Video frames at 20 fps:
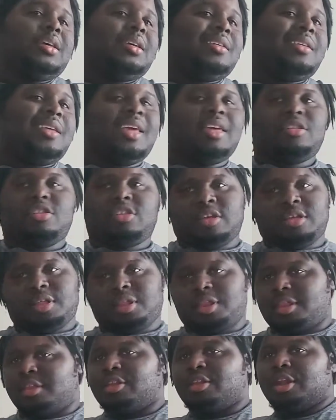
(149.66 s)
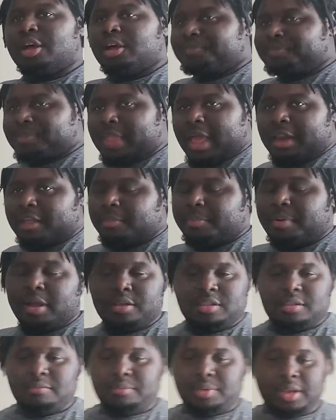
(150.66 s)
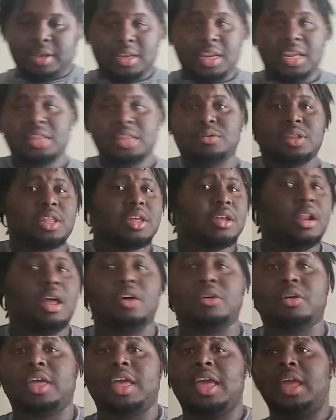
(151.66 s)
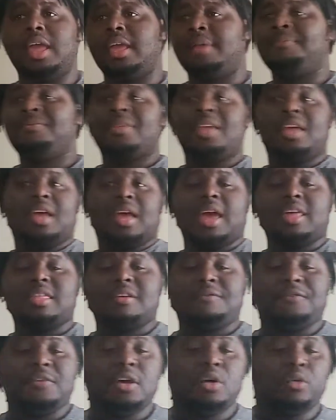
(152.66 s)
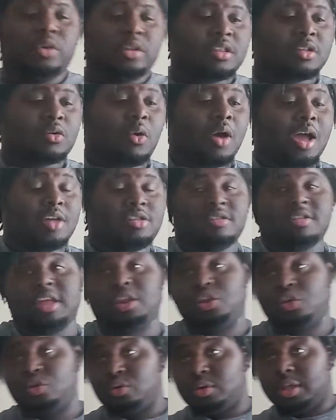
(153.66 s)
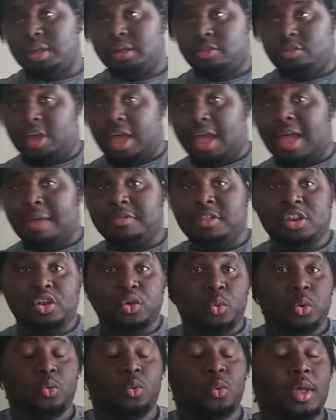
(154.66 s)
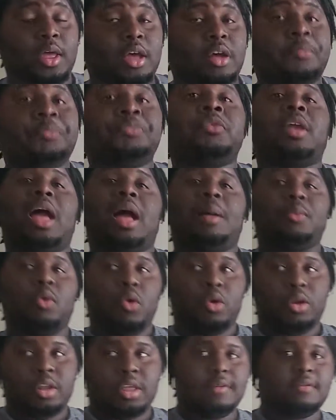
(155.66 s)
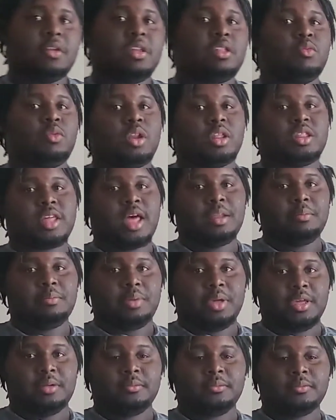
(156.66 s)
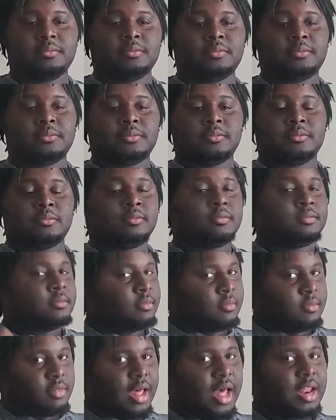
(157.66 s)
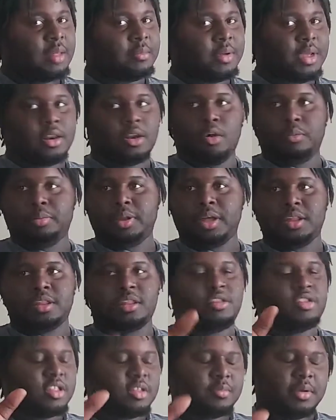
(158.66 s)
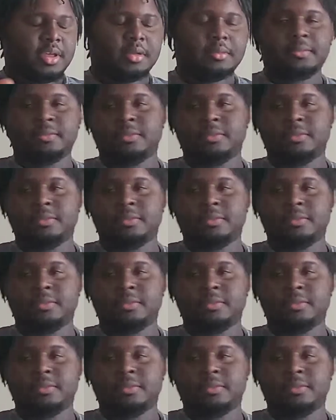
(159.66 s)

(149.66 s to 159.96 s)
it's just, you know, not a comparison. But this was still okay. As I feel with squashes that do their jobs and do it well, I'm going to give this one a solid B. Solid B, no plus, it's just a B.